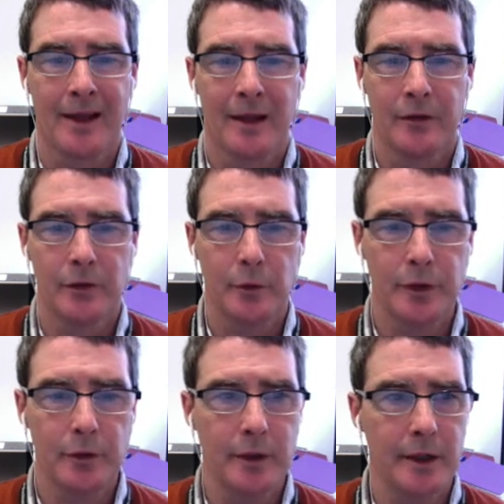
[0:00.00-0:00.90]
So we
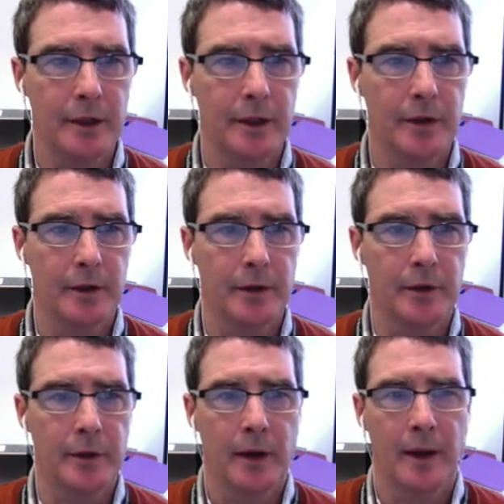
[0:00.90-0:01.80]
do get an error,
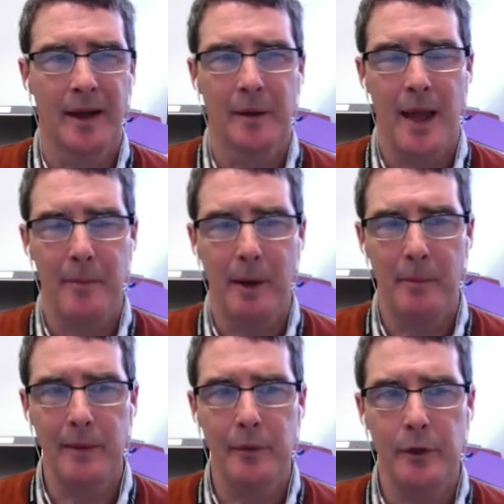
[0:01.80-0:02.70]
but
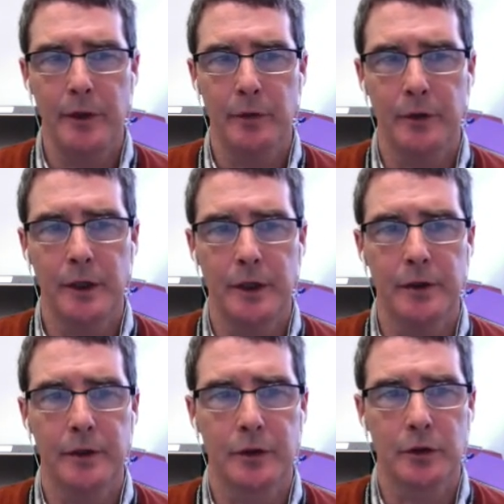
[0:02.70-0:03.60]
maybe we don't need
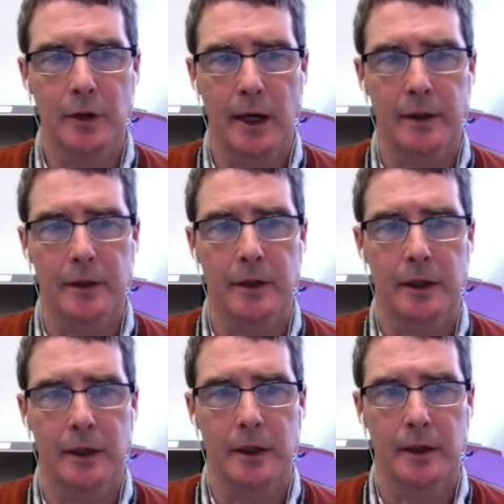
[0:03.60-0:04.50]
to correct
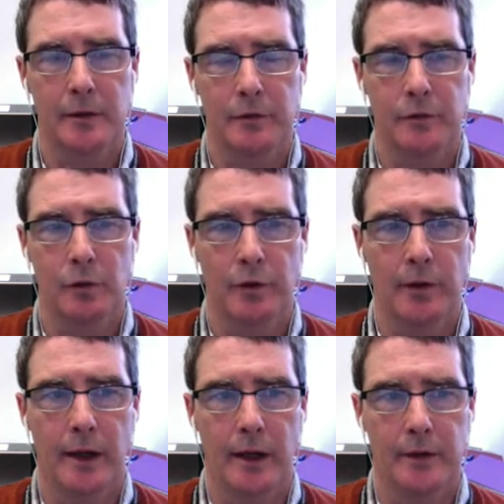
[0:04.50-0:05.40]
for
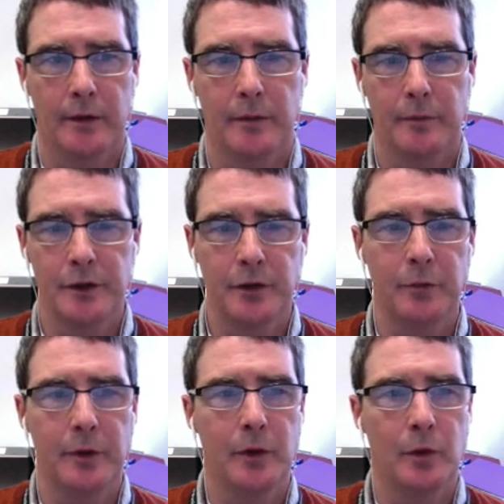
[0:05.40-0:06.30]
that. Just
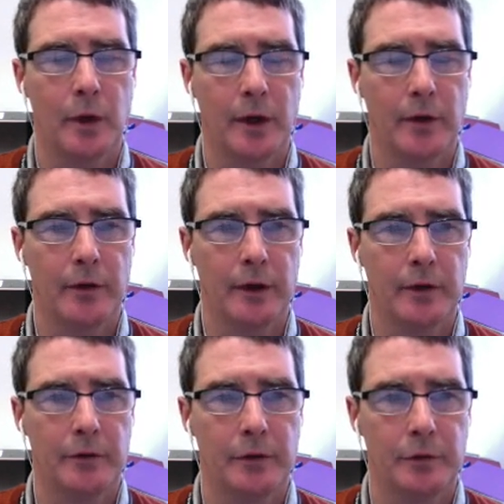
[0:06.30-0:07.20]
be aware that
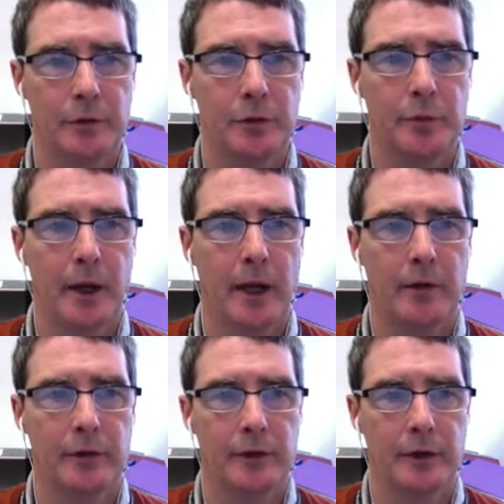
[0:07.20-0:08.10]
if you do
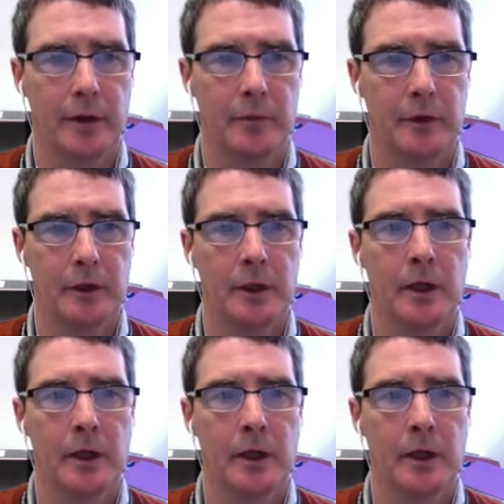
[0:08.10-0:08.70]
pass it an empty